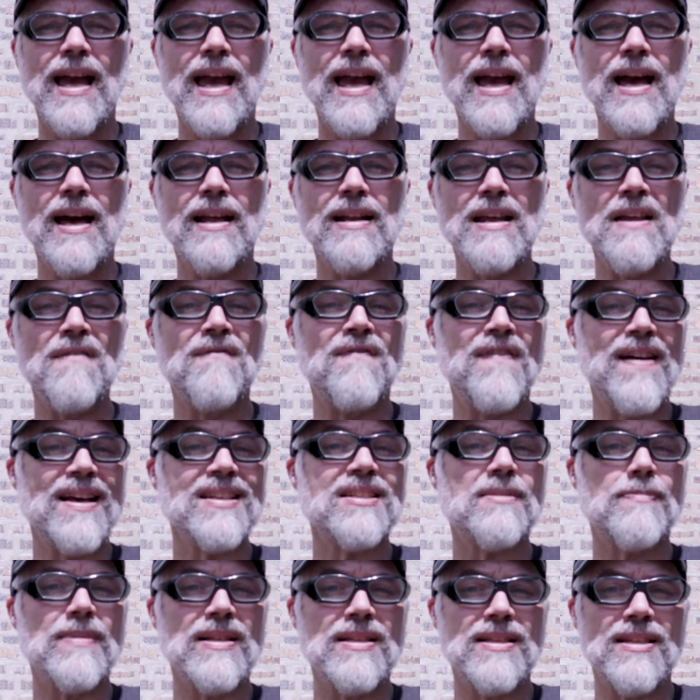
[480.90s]
and
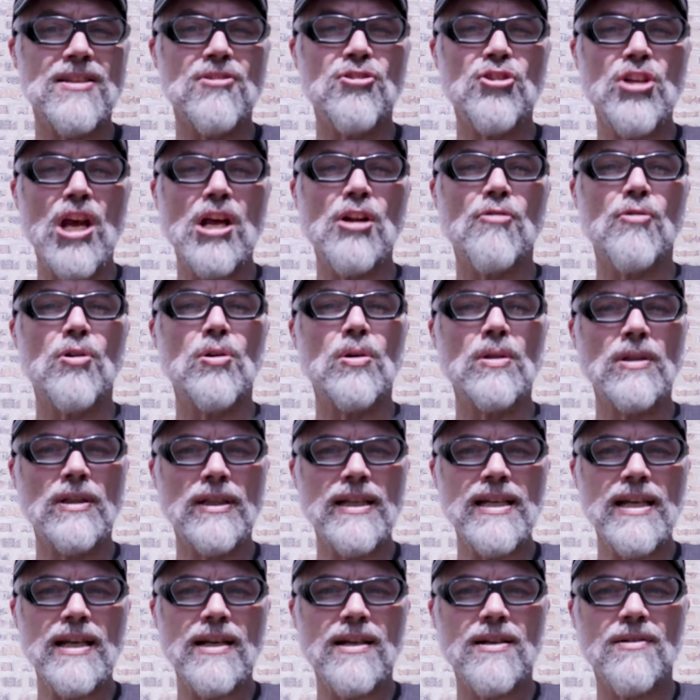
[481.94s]
investments in general
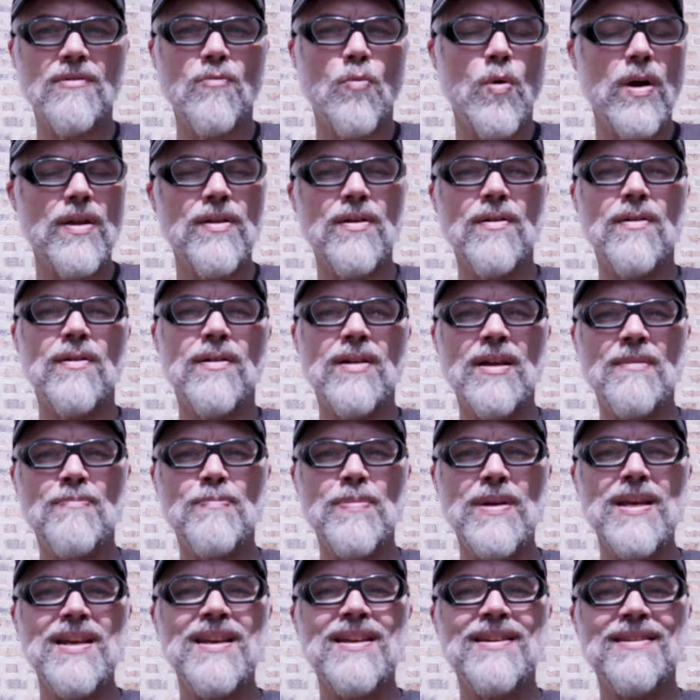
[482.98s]
leak, whether
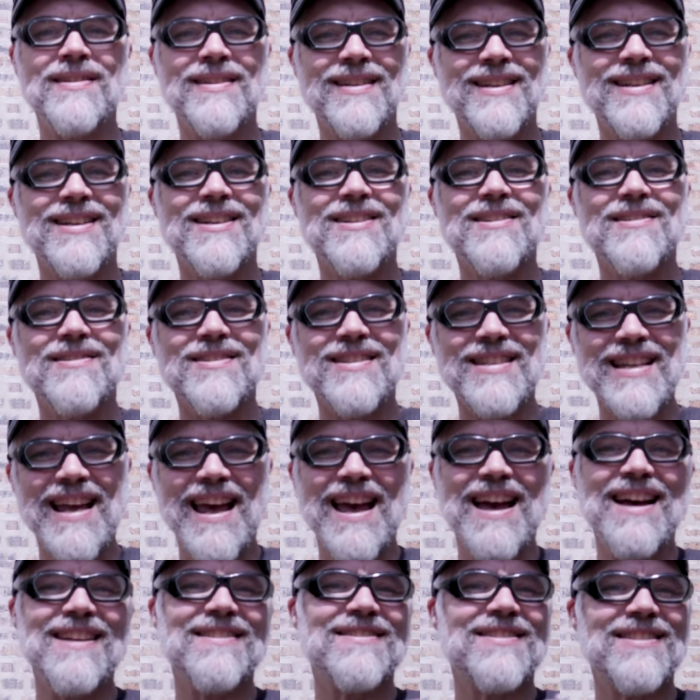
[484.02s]
it be
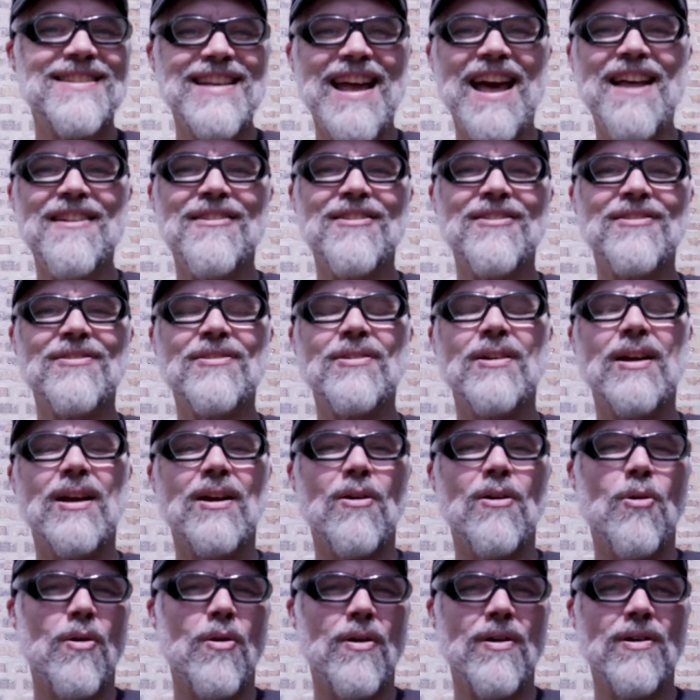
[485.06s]
sand, standard,
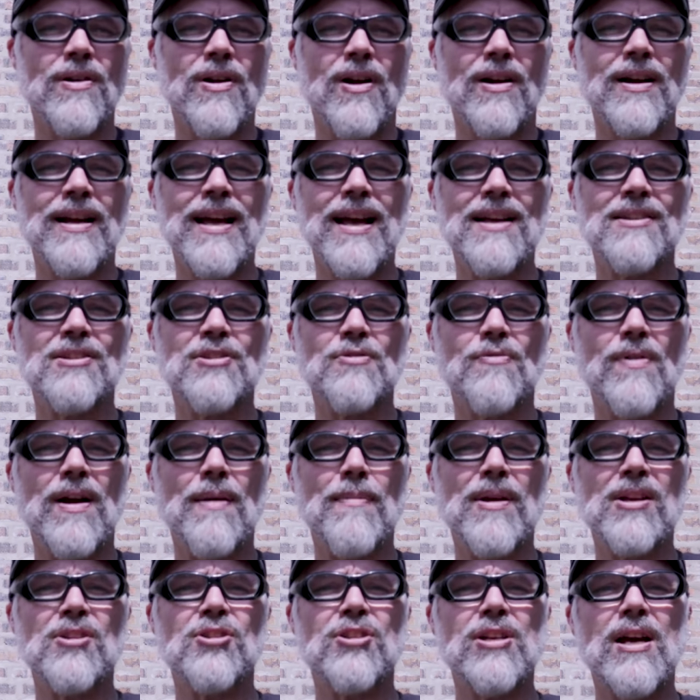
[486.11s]
or in our case,
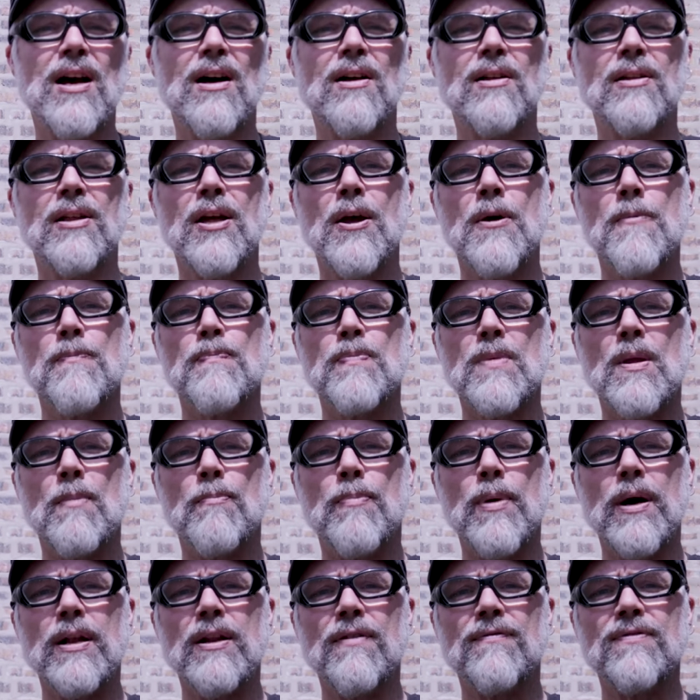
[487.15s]
ceramic shell.
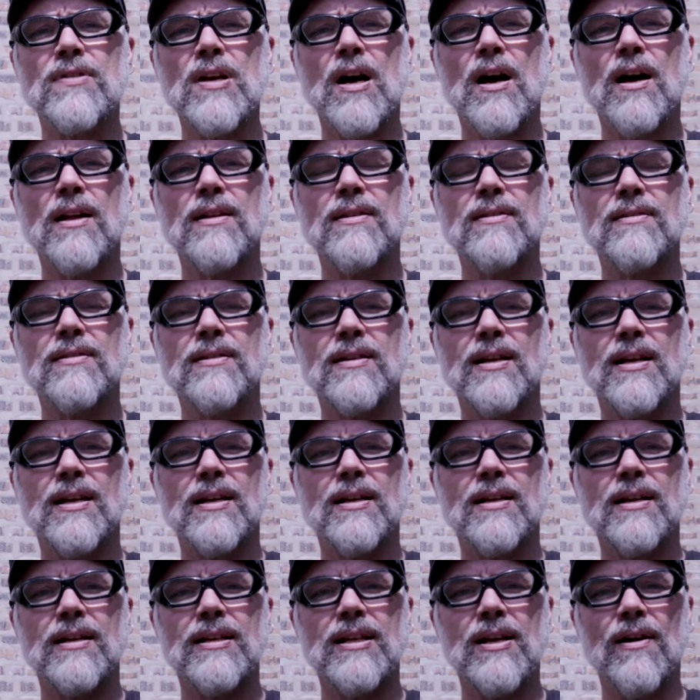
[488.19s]
But if done,
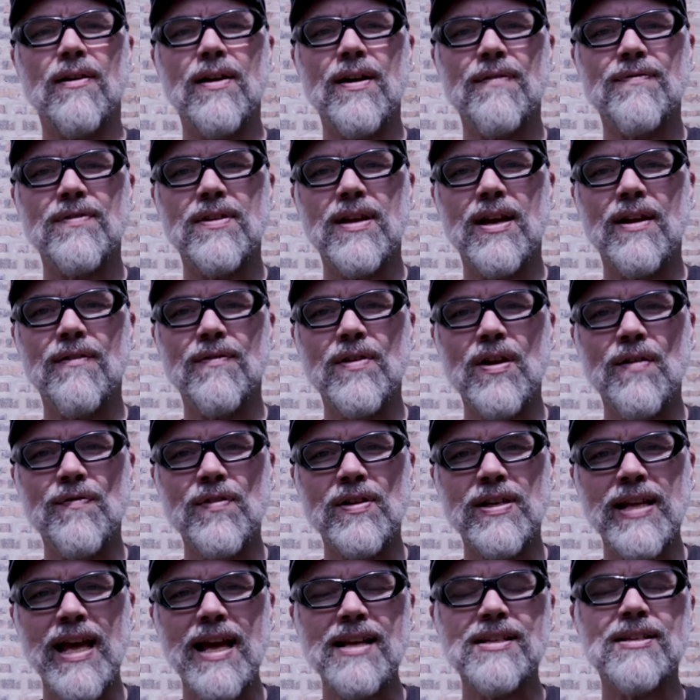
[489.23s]
if
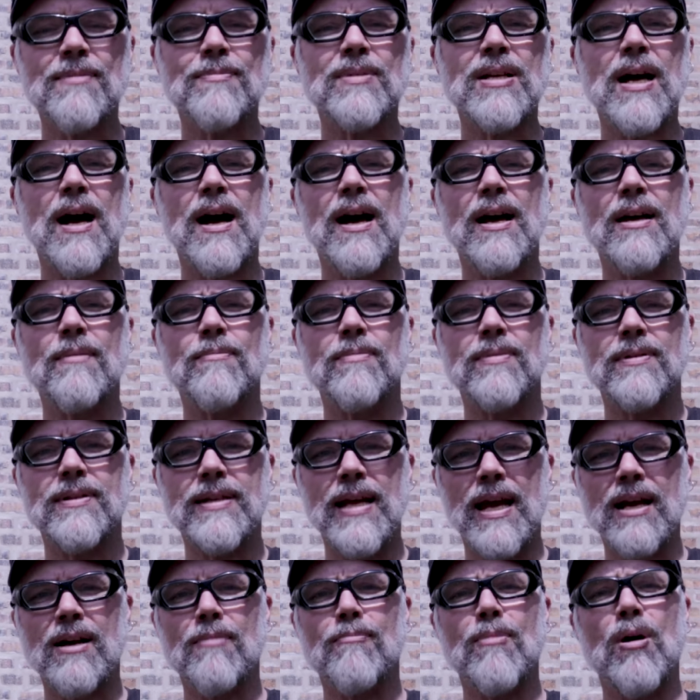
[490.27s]
you take some time,
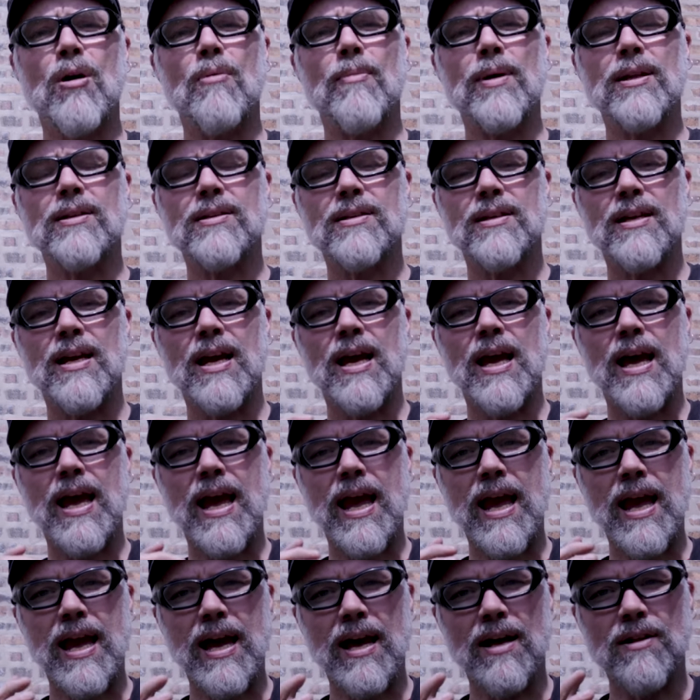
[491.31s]
take a moment,
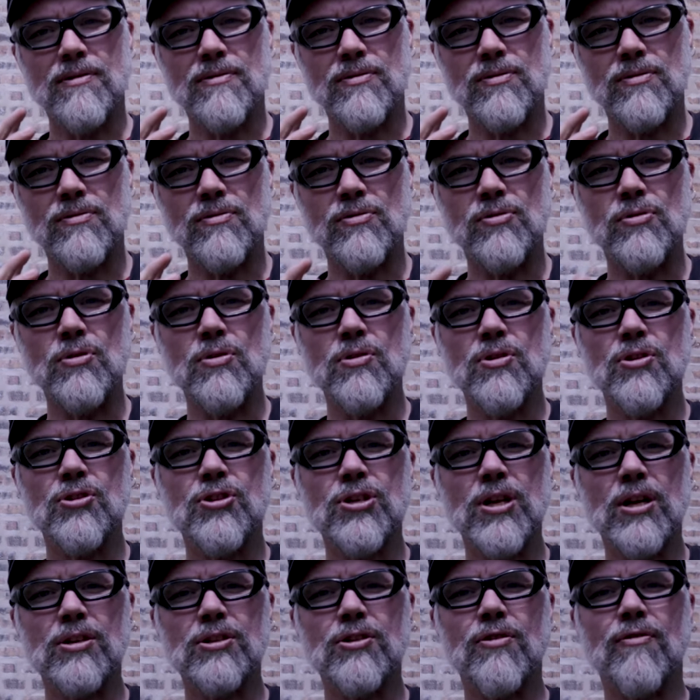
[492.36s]
and do your
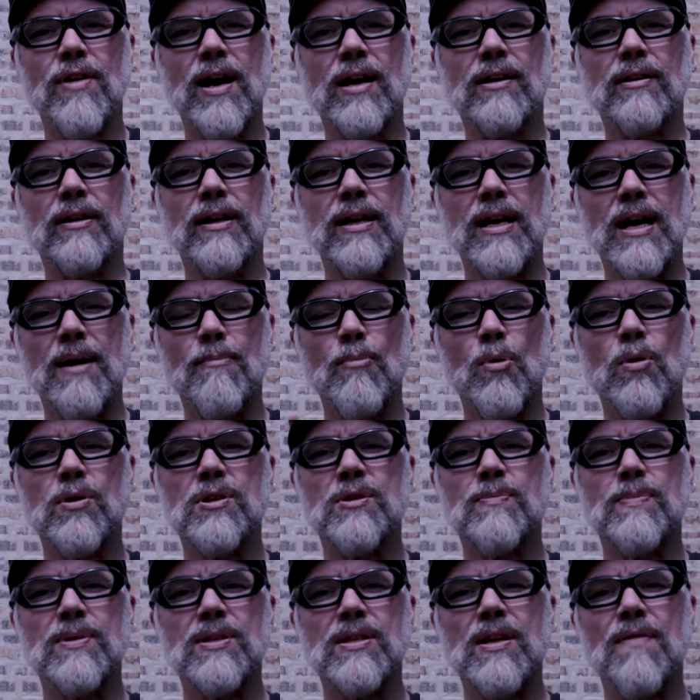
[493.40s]
shells correctly, and more
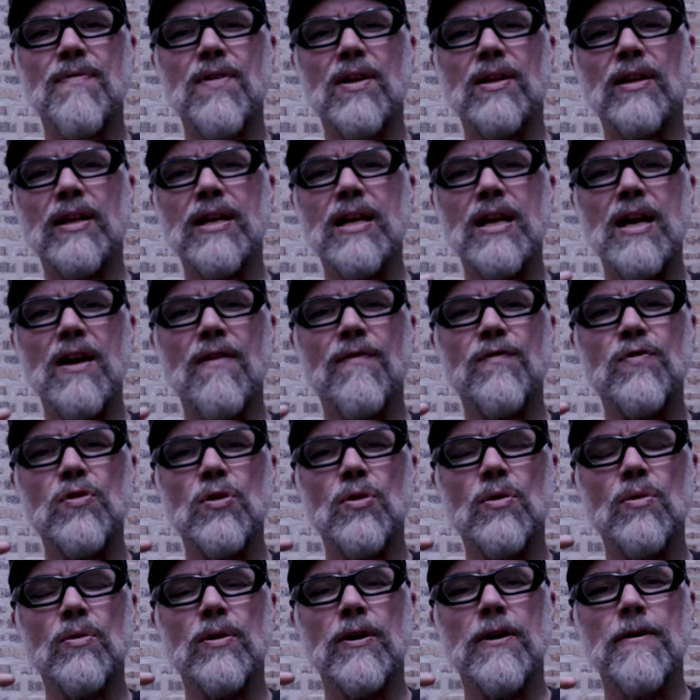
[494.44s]
specifically, if
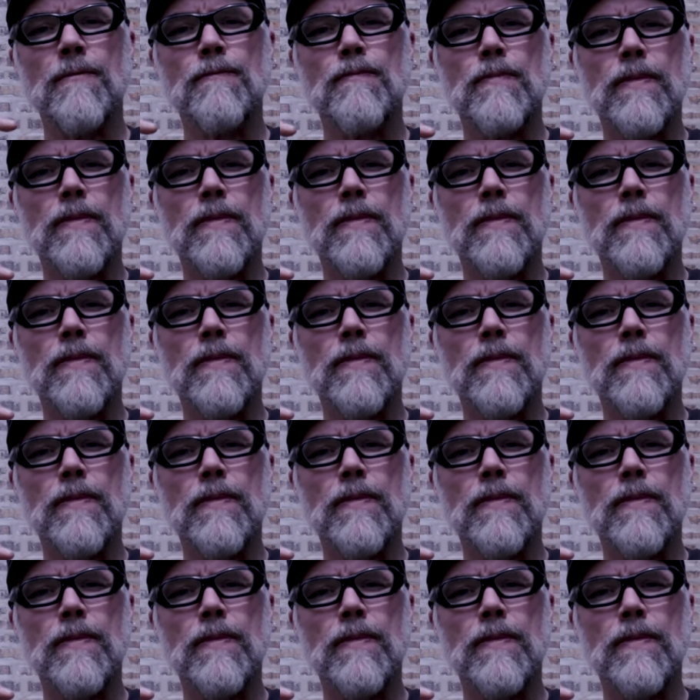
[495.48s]
you